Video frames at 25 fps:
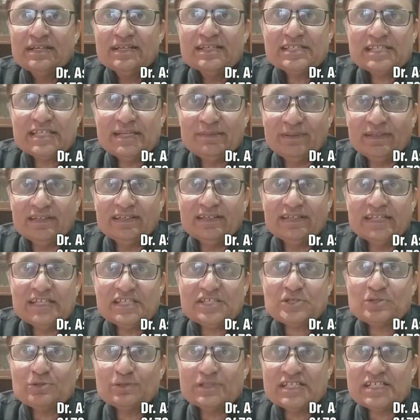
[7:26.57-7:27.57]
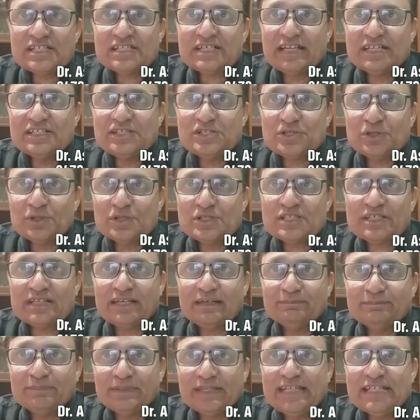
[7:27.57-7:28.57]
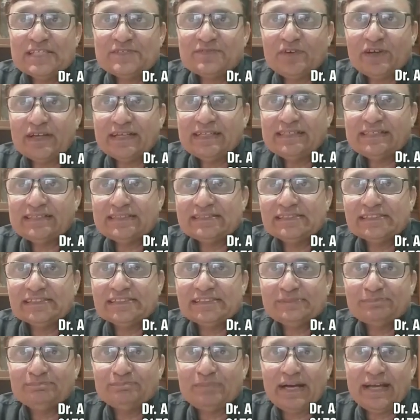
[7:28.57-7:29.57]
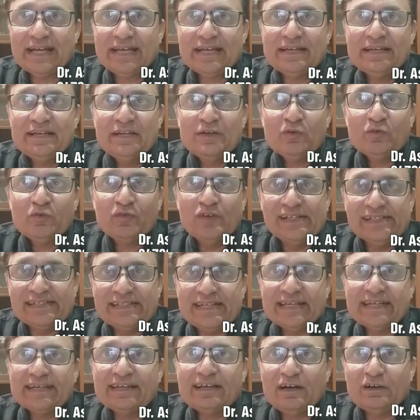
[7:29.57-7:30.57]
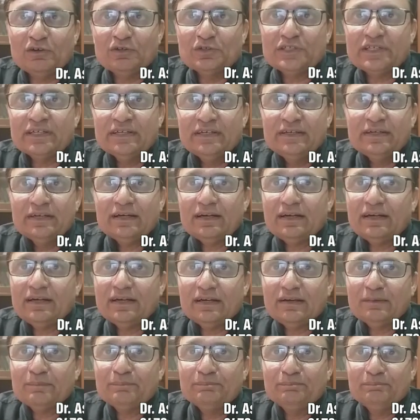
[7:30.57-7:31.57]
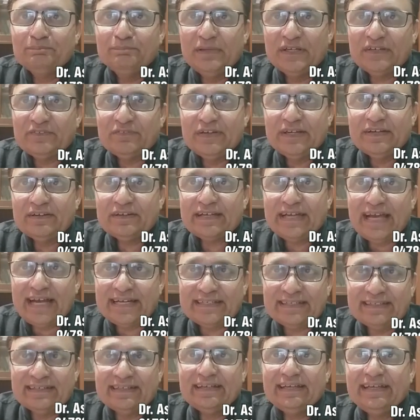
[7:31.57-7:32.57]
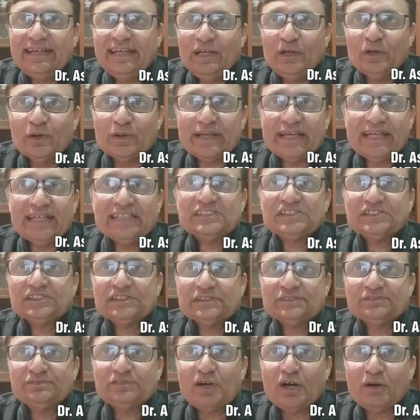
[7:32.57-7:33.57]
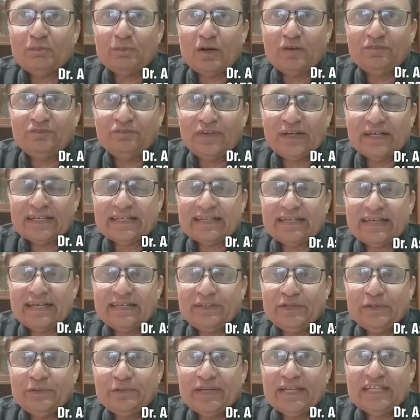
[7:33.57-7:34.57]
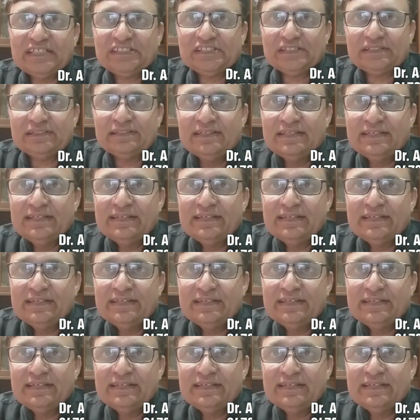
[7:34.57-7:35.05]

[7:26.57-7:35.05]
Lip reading: Similarly, students can choose companies for internship by filtering out between category, location, form of work and duration.